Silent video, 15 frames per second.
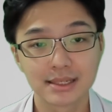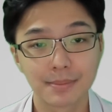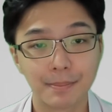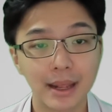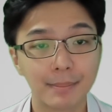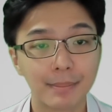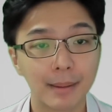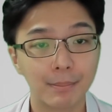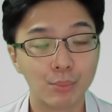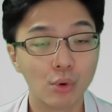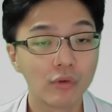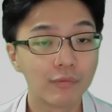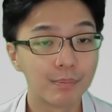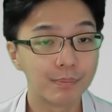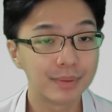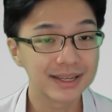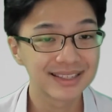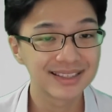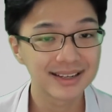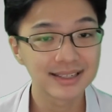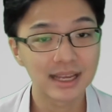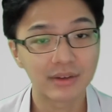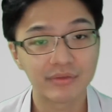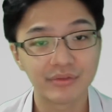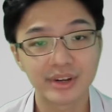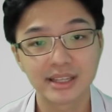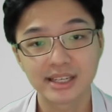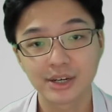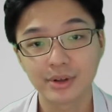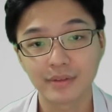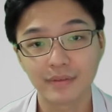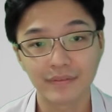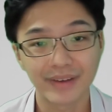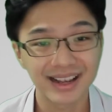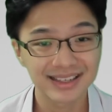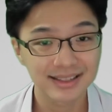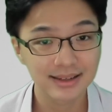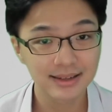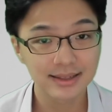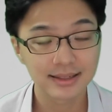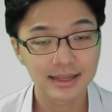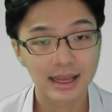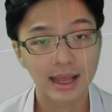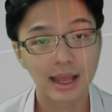made by both business and retail investors,